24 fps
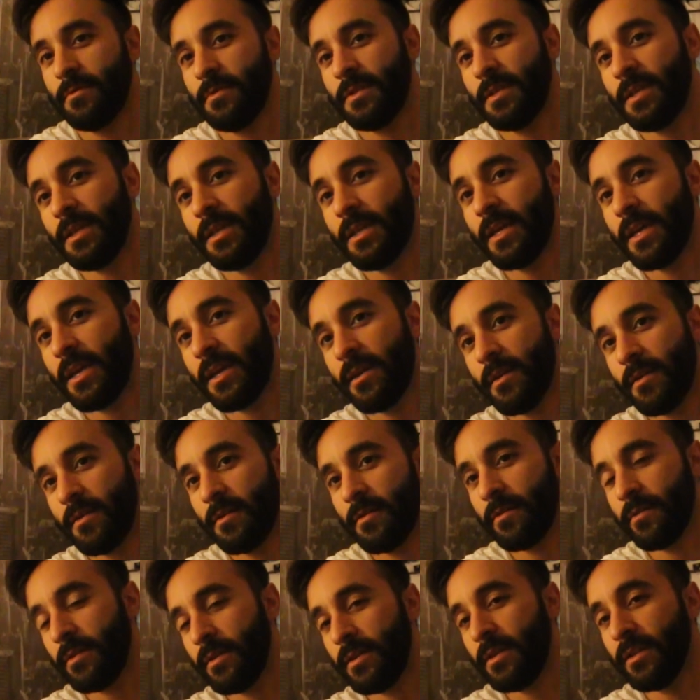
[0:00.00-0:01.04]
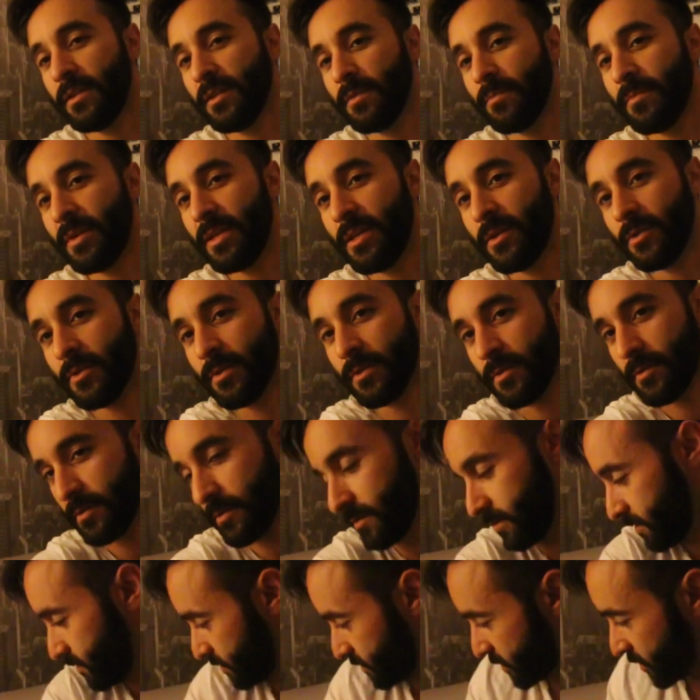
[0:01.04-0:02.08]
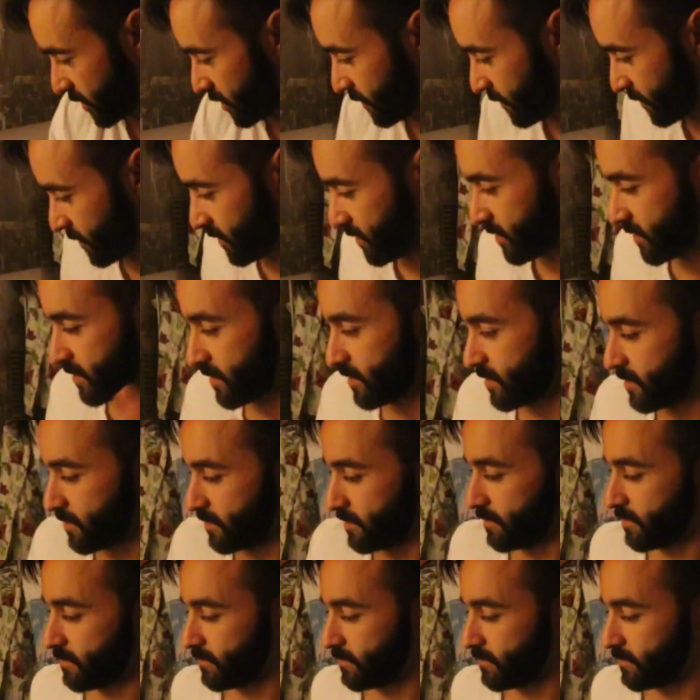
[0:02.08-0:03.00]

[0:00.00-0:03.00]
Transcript: today in the mail, sorry for this